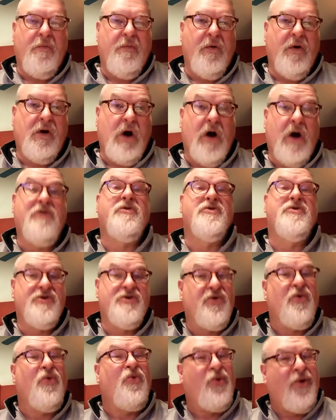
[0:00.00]

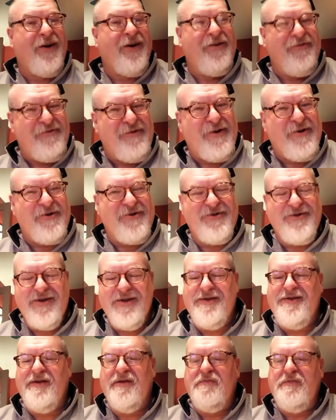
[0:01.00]
cartridges or converter
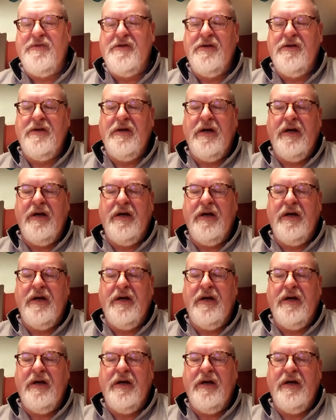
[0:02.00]
systems.